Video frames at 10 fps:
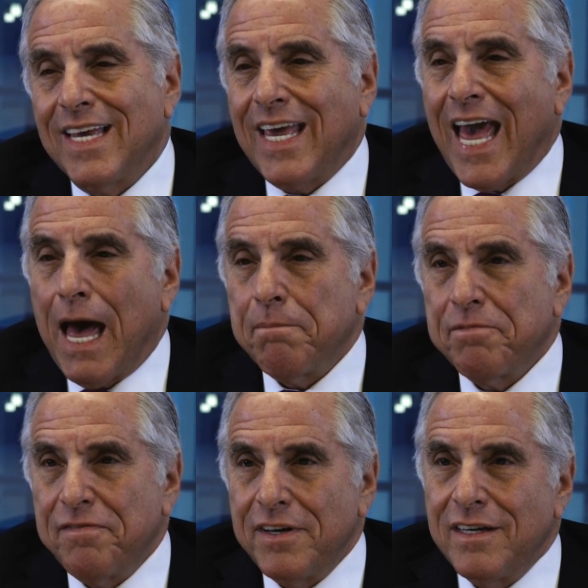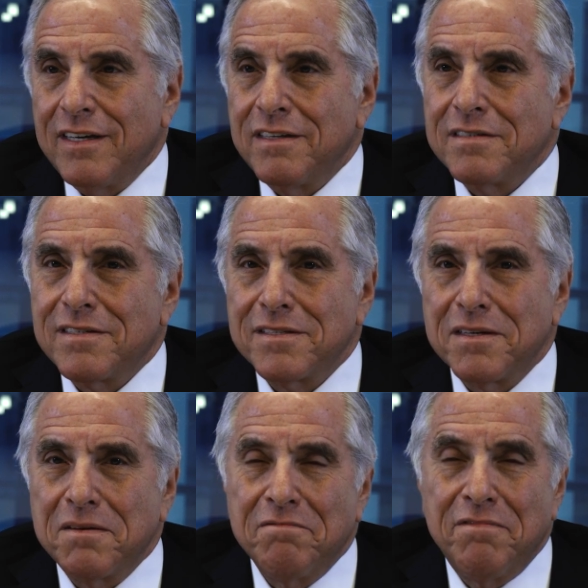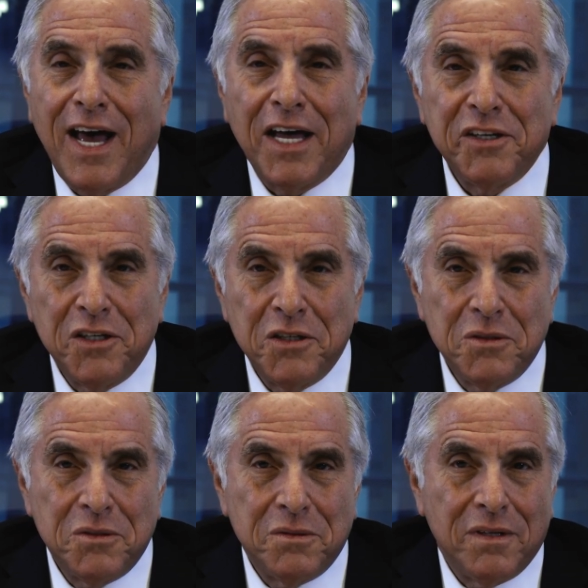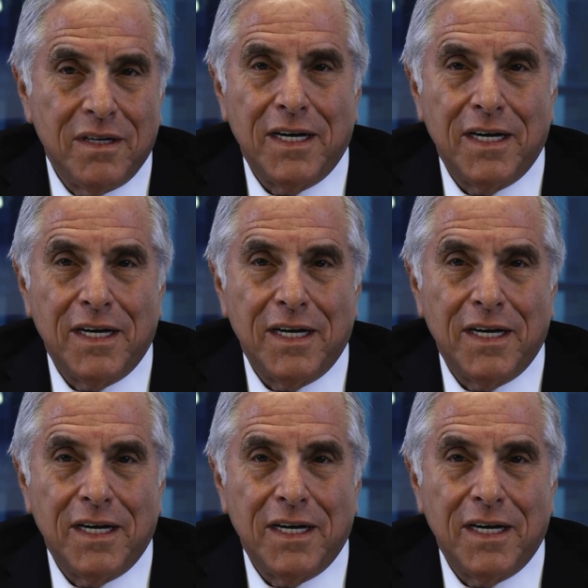cap fees, value,